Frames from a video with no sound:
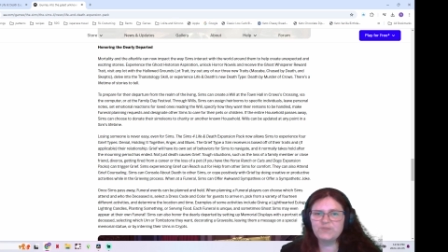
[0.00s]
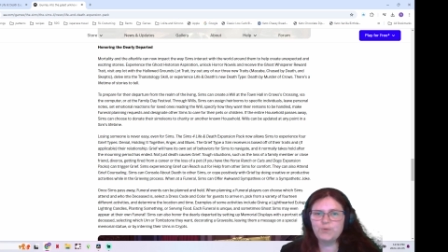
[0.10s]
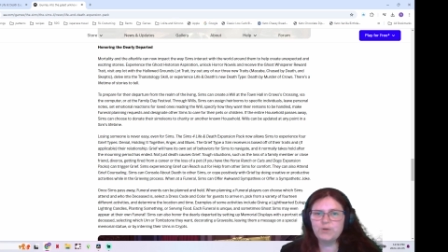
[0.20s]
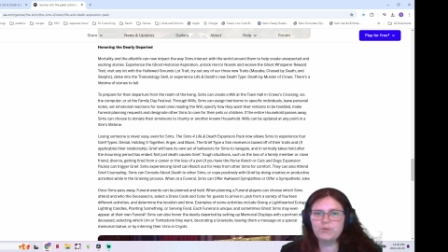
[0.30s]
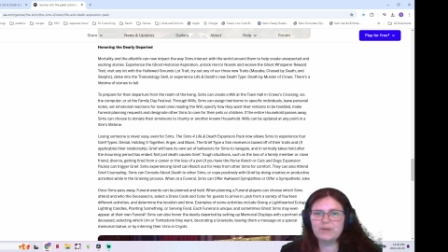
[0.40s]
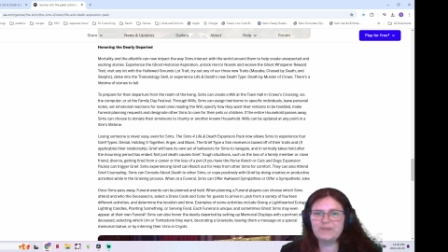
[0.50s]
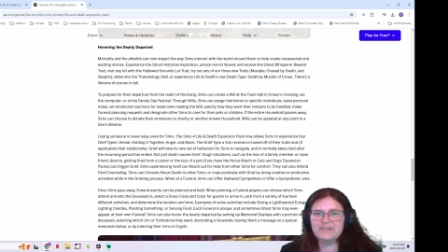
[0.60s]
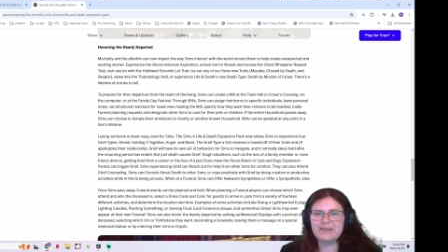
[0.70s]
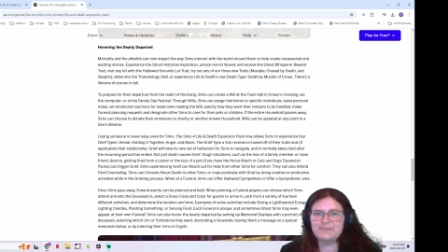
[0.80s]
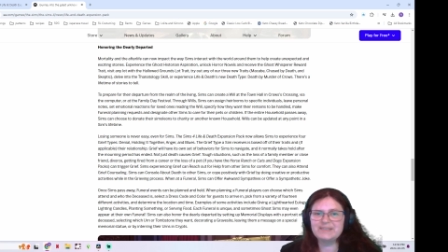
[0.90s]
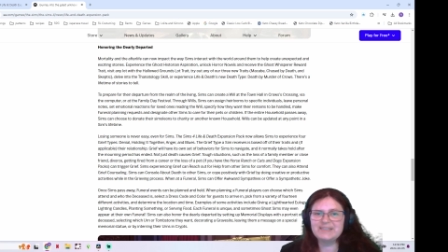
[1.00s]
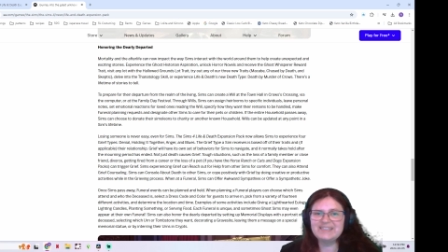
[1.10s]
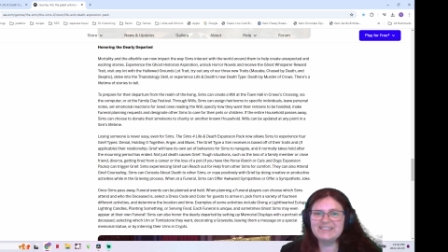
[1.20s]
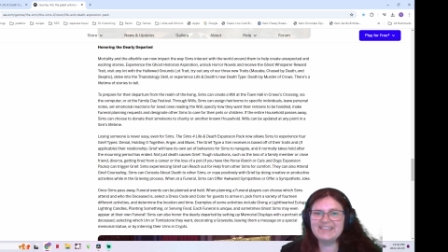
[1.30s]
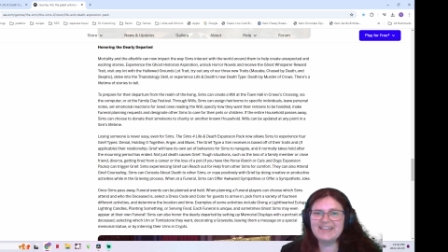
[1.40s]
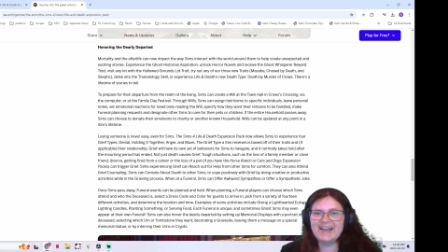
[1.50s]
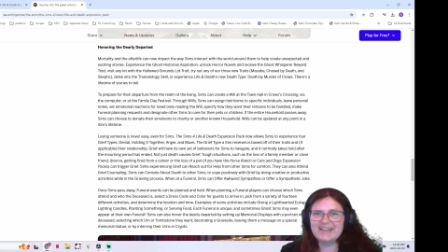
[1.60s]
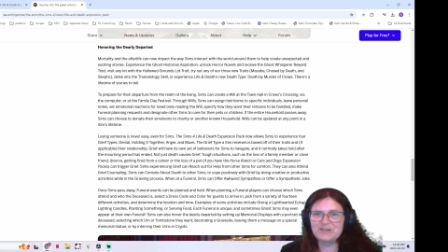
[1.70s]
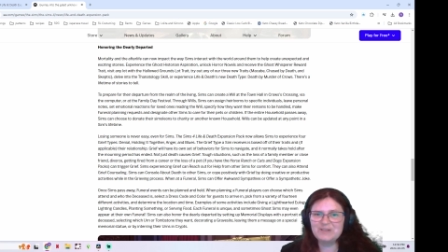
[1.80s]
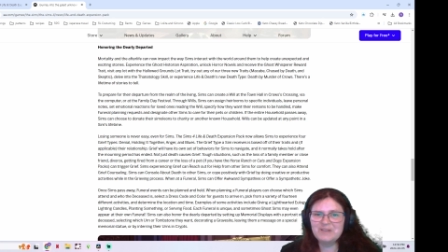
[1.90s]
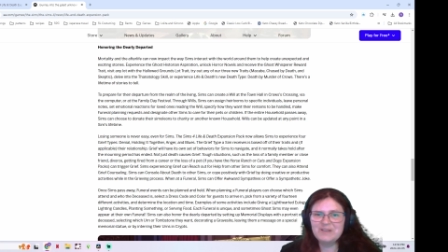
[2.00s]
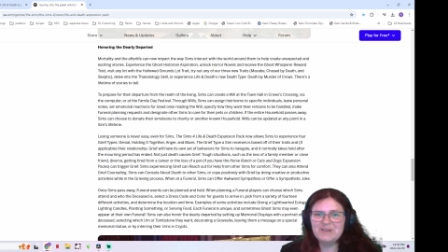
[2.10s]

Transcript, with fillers: four grief types denial,